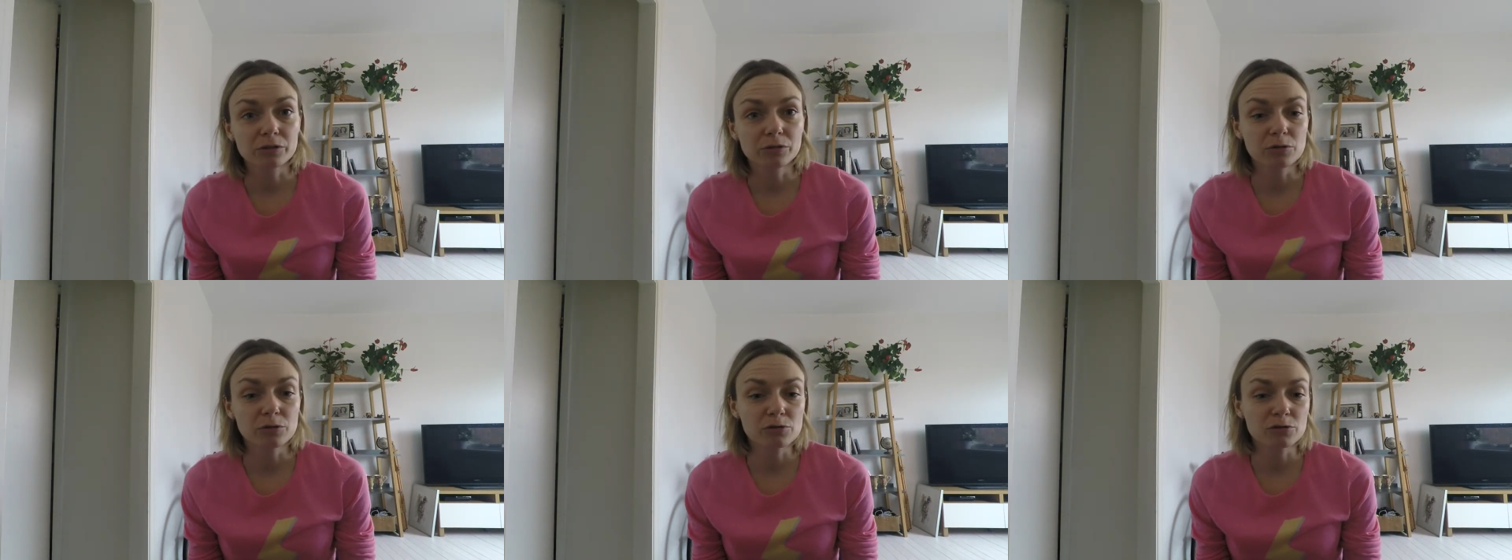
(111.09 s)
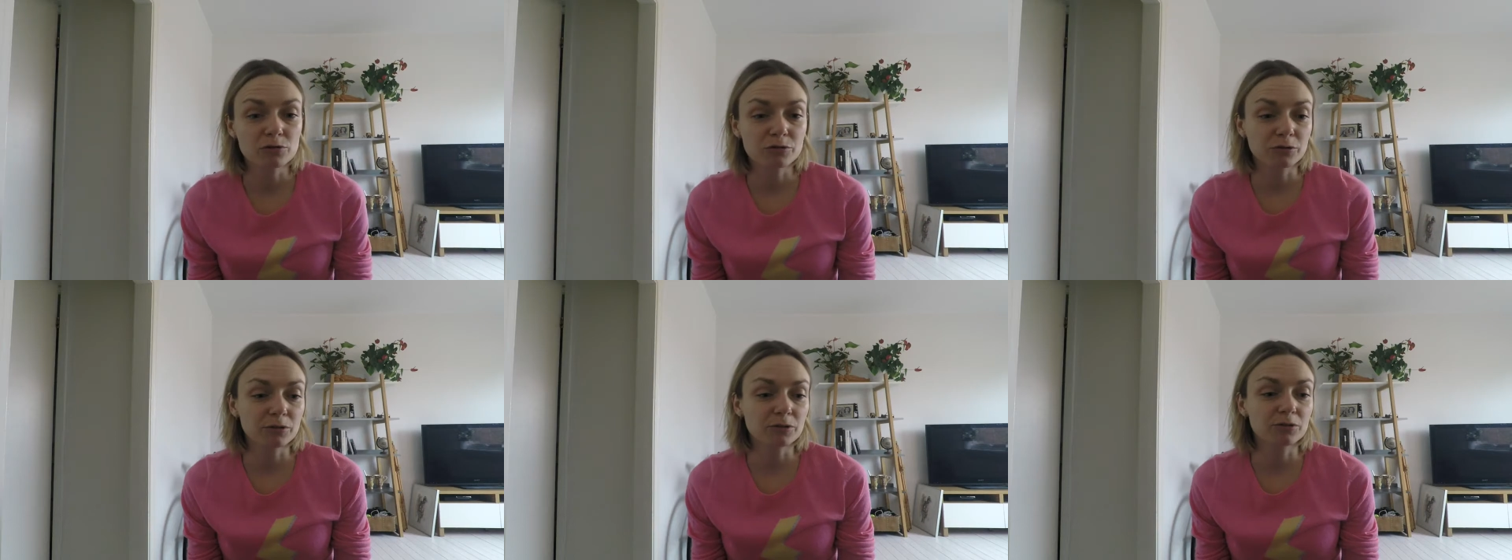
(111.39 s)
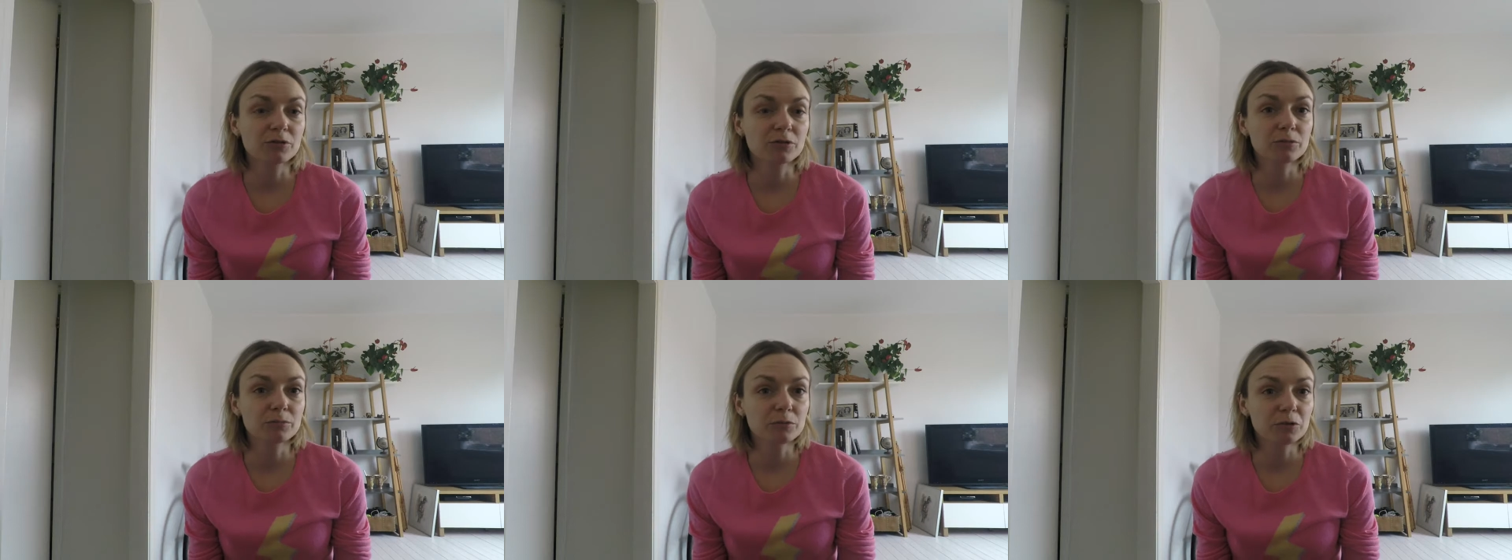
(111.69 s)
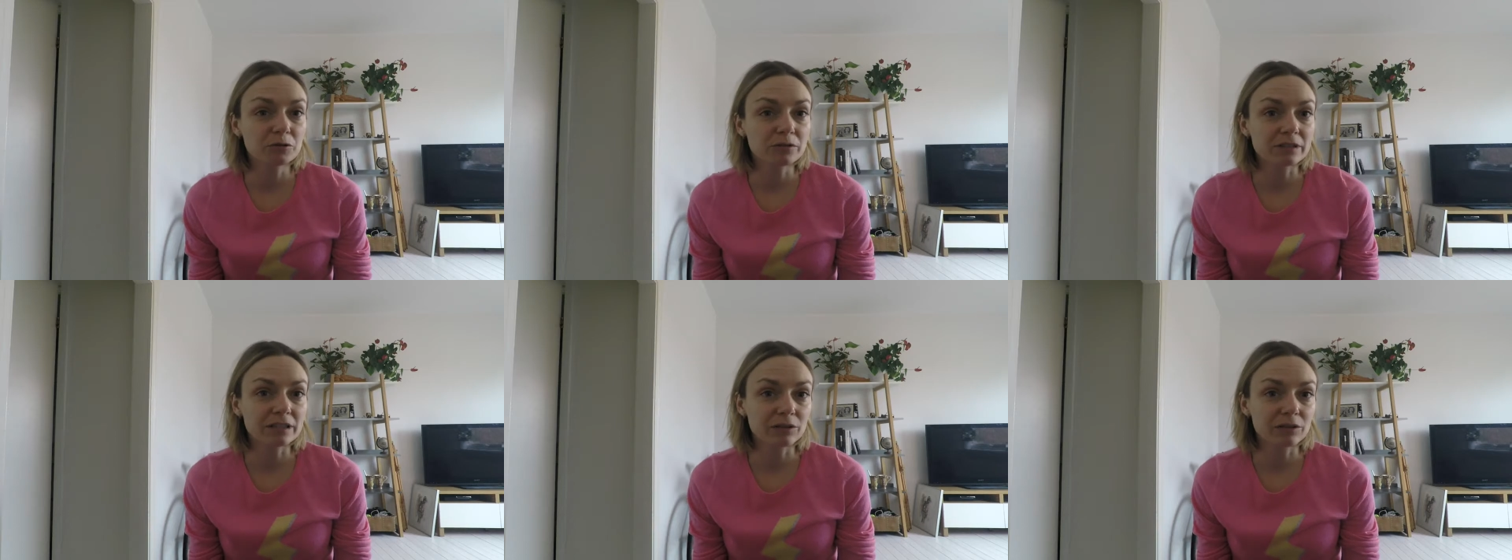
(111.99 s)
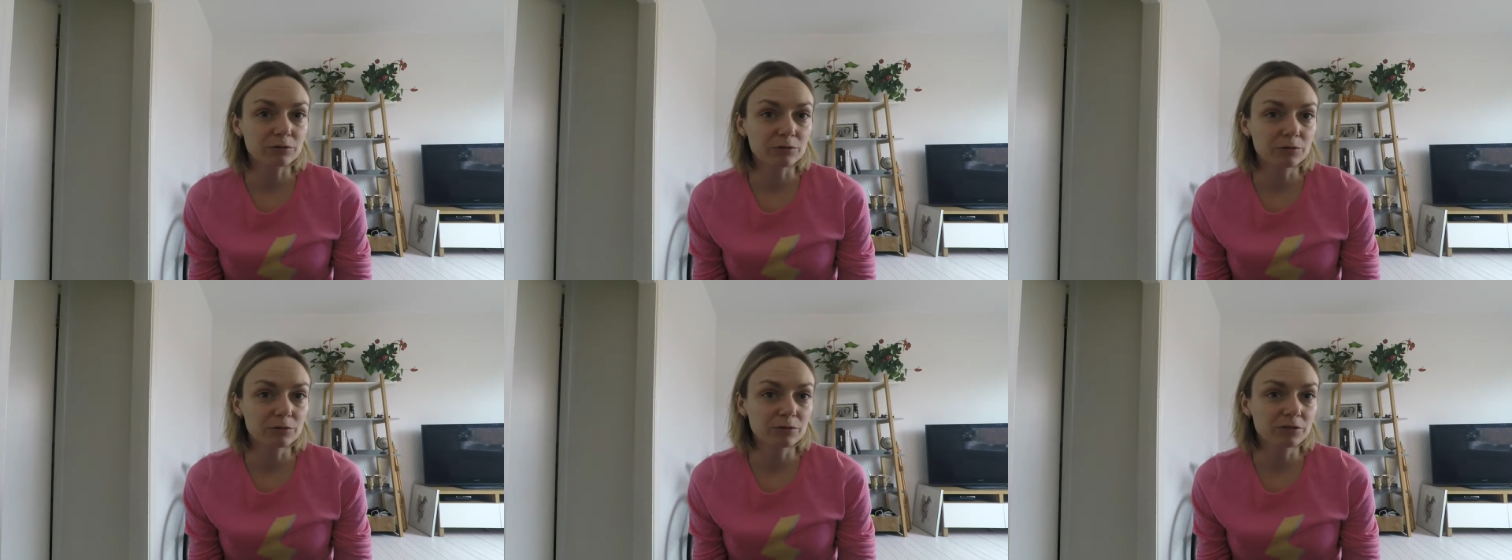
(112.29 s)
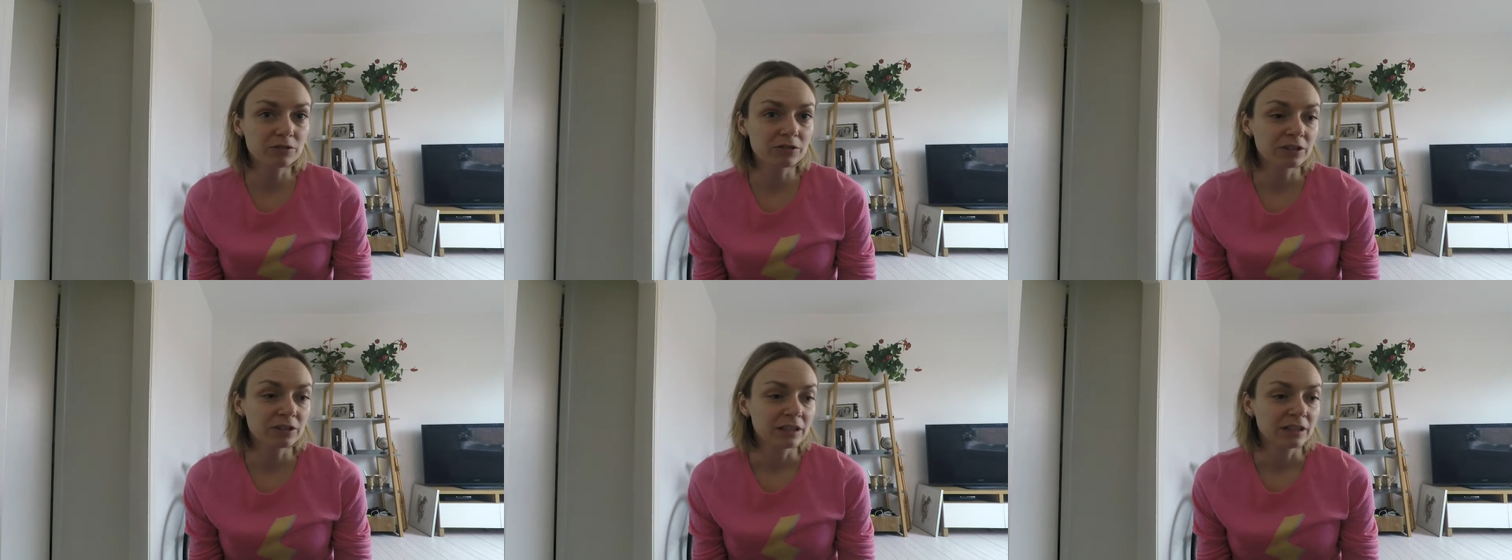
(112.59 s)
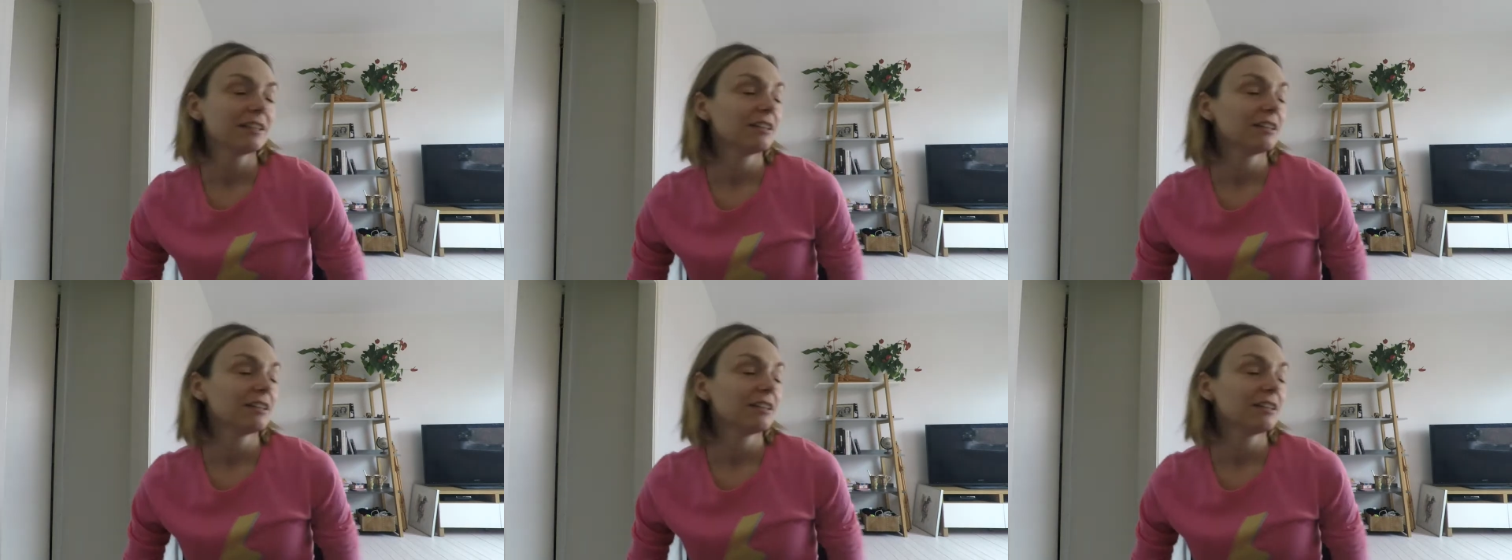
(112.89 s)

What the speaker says: usual commuting route.